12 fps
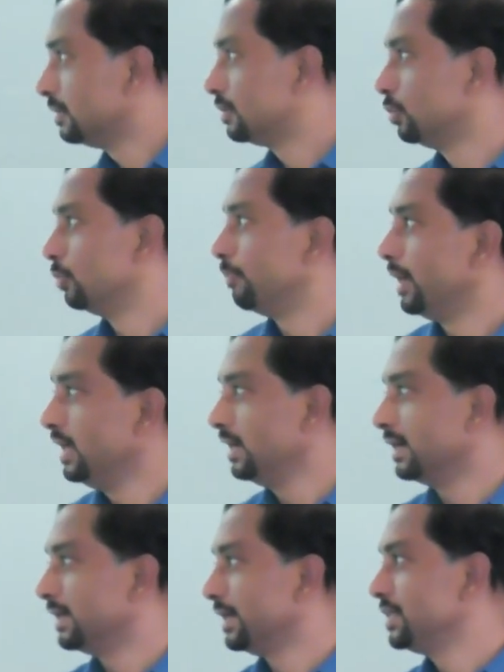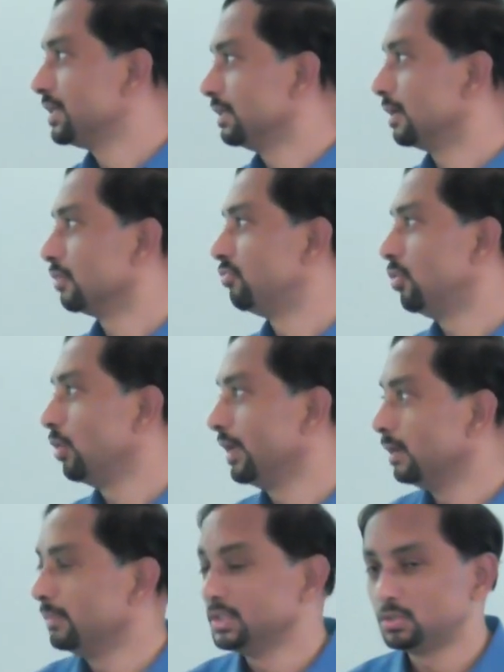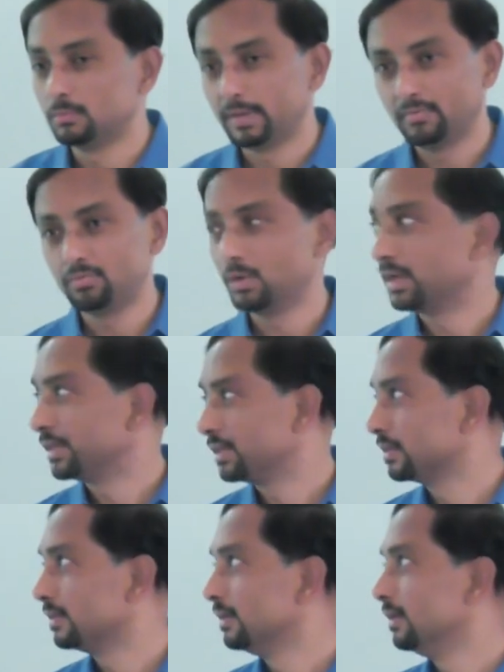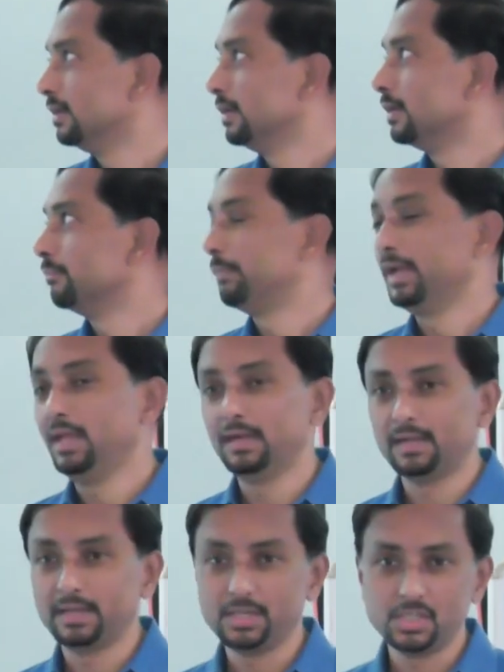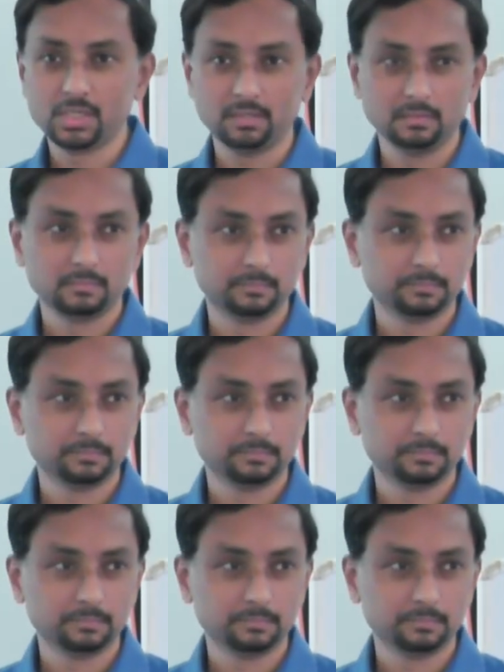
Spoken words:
Through paying attention. There are 4 elements to mindfulness. Paying attention,